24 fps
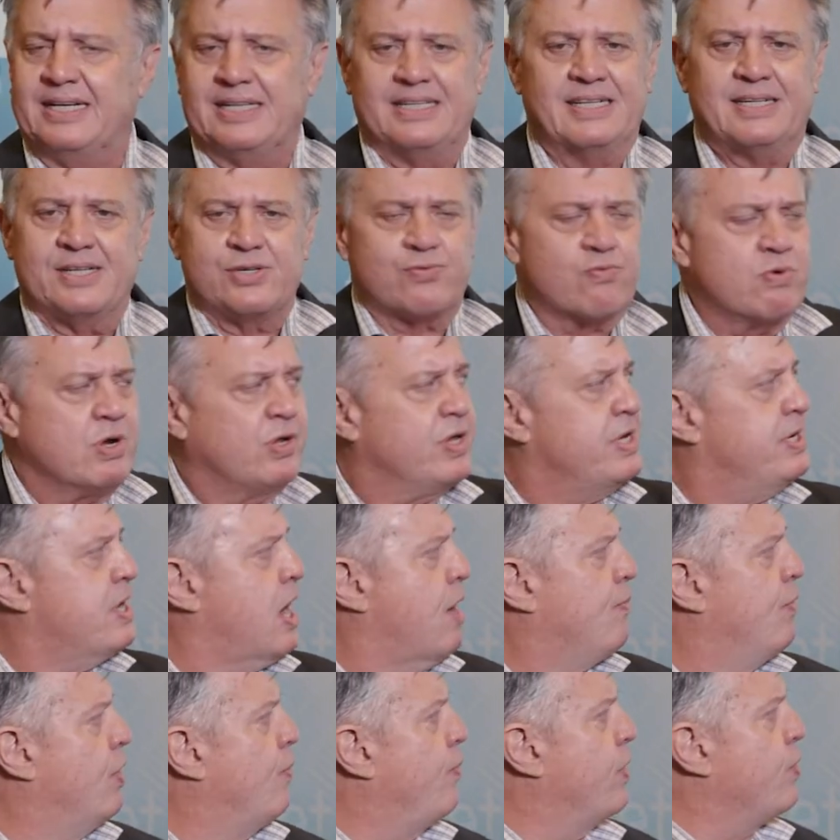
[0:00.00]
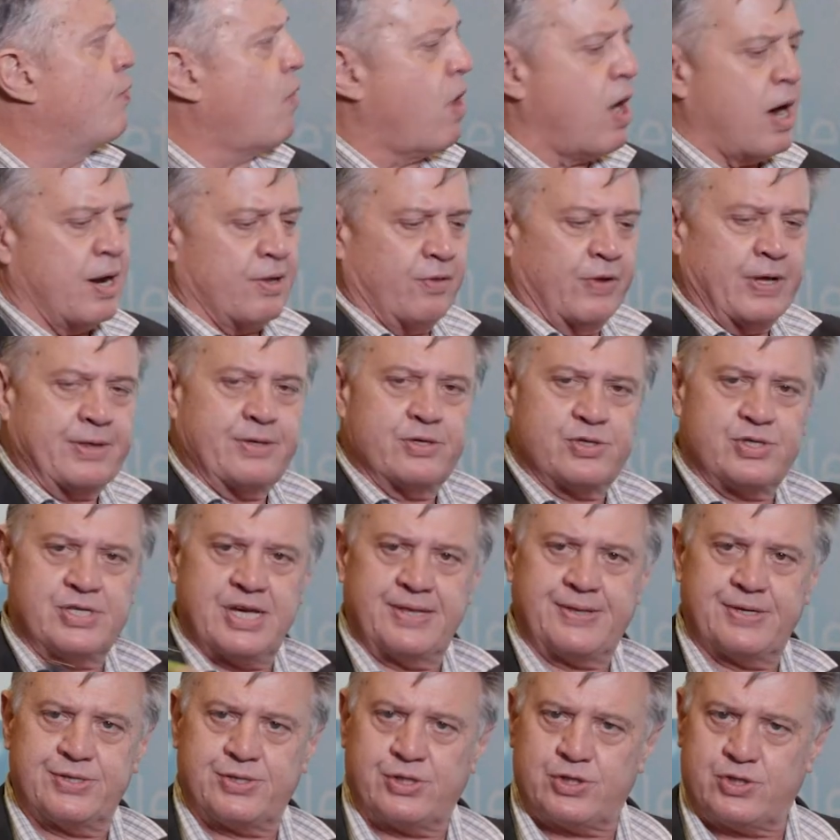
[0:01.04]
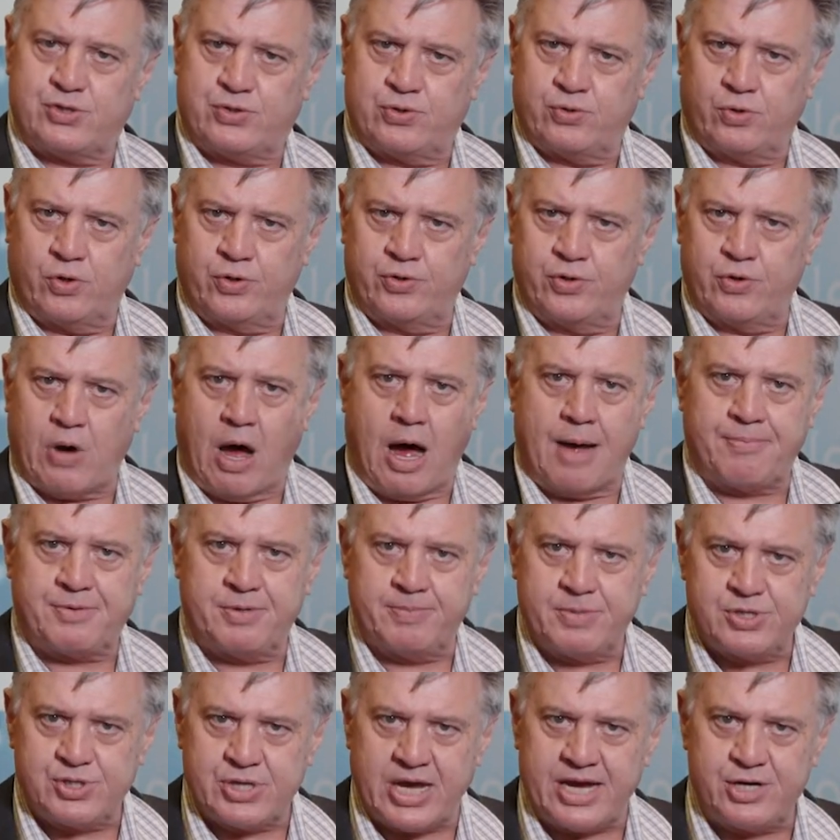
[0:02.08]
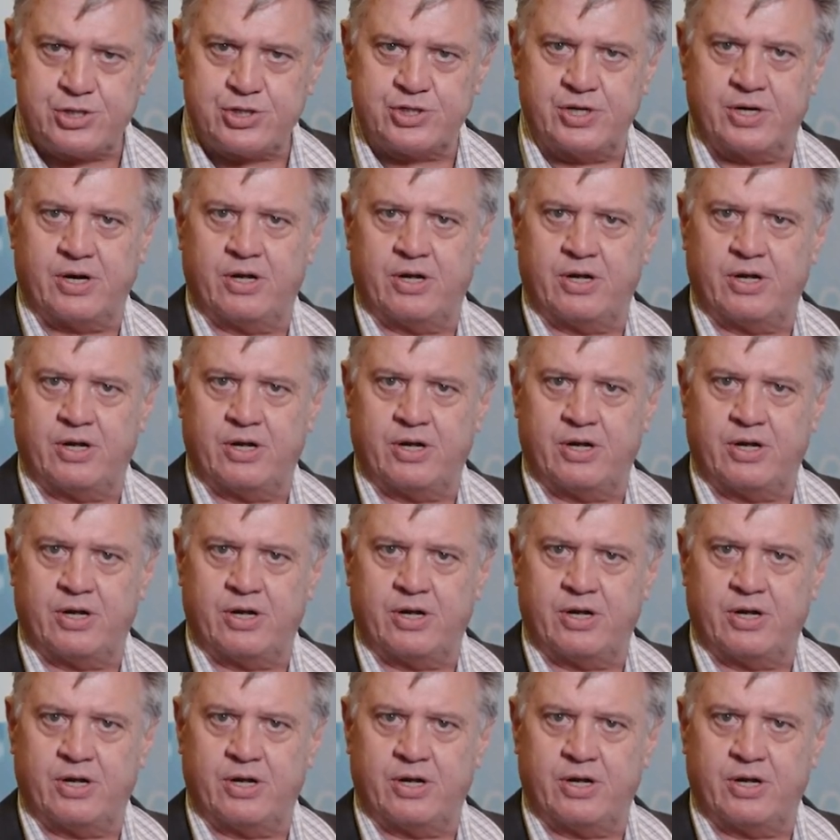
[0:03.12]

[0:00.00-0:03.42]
It's really not what we want. Let the synthesis tool do optimization,